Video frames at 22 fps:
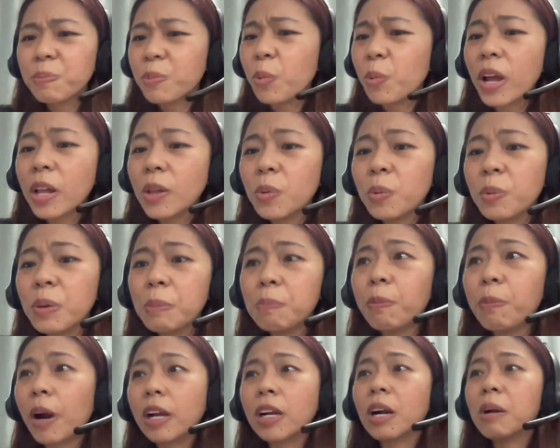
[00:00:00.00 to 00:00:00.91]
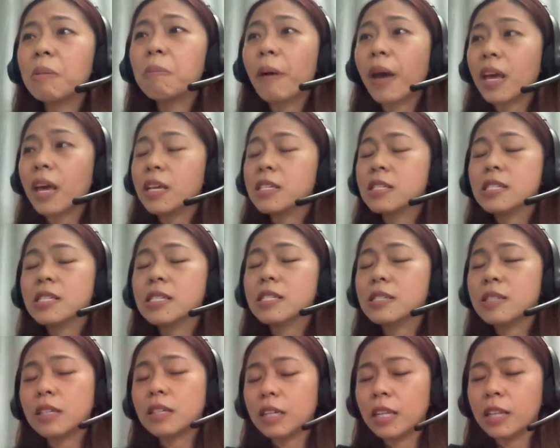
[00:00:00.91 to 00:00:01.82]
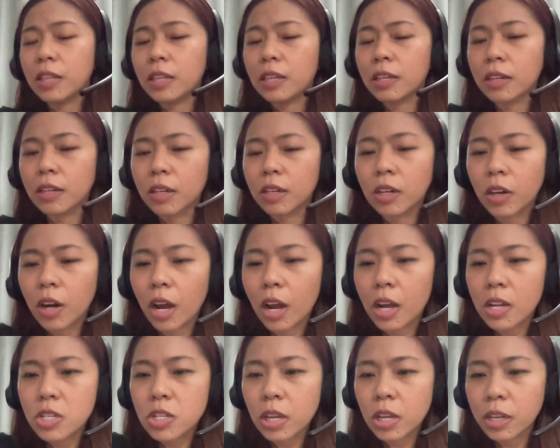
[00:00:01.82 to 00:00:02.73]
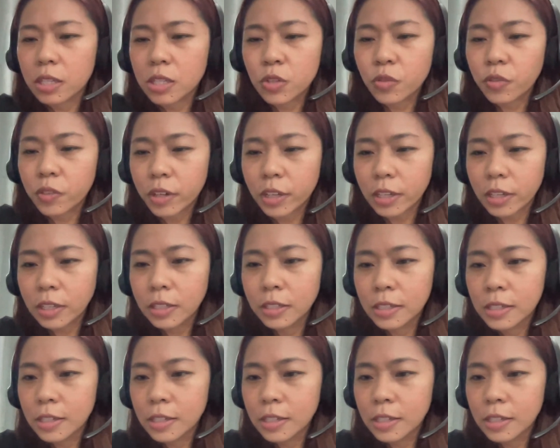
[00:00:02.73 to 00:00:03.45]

well, we park our bikes in the garage and it's free.